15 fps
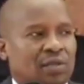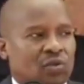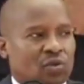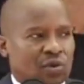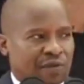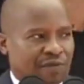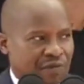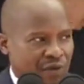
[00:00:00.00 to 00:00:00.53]

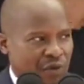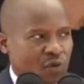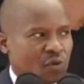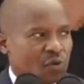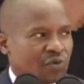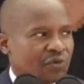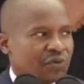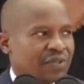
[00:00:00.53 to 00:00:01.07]
to
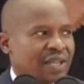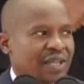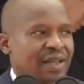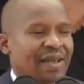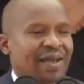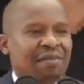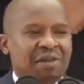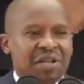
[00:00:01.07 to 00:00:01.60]
review
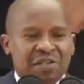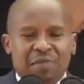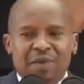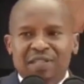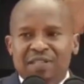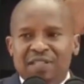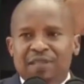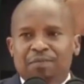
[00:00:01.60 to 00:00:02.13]
the
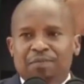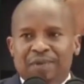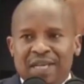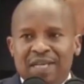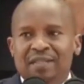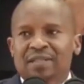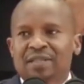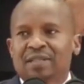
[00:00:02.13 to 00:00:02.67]
arrangements in
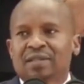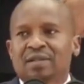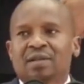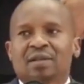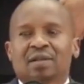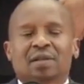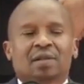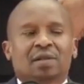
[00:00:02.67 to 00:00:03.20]
place
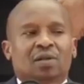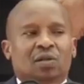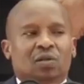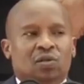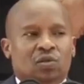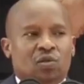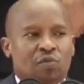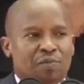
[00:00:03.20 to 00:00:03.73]

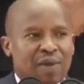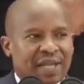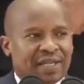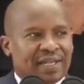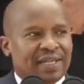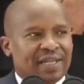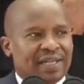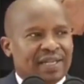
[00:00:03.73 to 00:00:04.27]
to
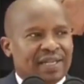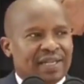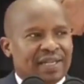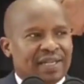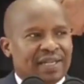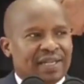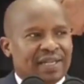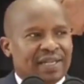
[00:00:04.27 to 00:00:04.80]
make it
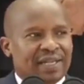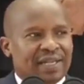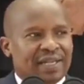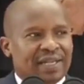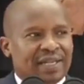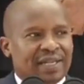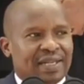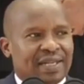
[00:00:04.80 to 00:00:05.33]

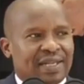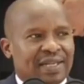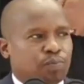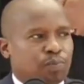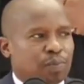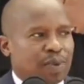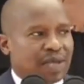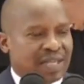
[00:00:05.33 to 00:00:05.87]

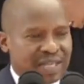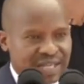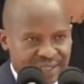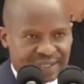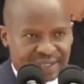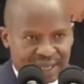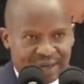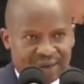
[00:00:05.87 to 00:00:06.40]

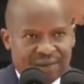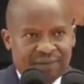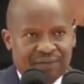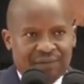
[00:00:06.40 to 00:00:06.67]
easier